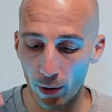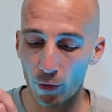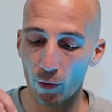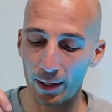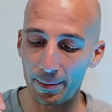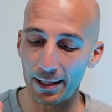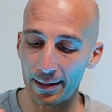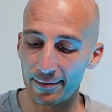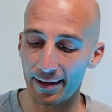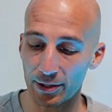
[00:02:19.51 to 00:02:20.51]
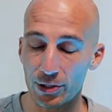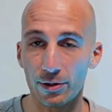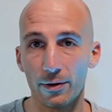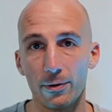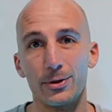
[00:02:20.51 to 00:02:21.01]
creamy
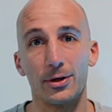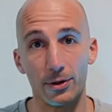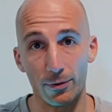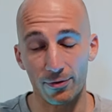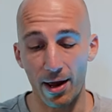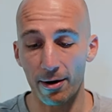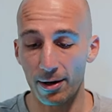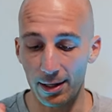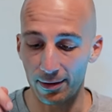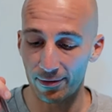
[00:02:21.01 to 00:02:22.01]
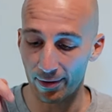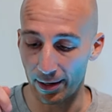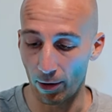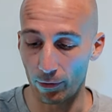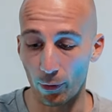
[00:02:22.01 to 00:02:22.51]
texture though, you could use dairy
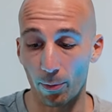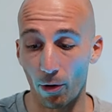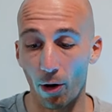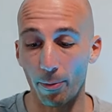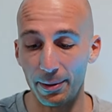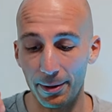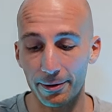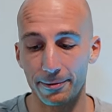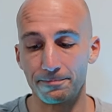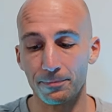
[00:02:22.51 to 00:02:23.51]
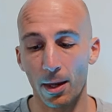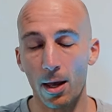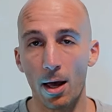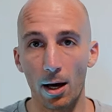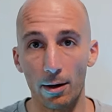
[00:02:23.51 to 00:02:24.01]
instead of normal almond milk.
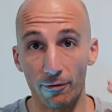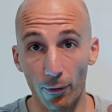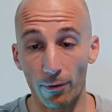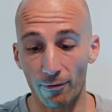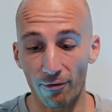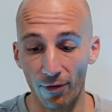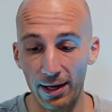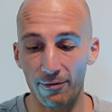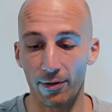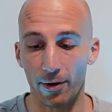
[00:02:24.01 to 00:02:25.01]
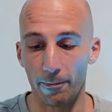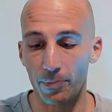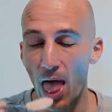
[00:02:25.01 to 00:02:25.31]
For flavor though,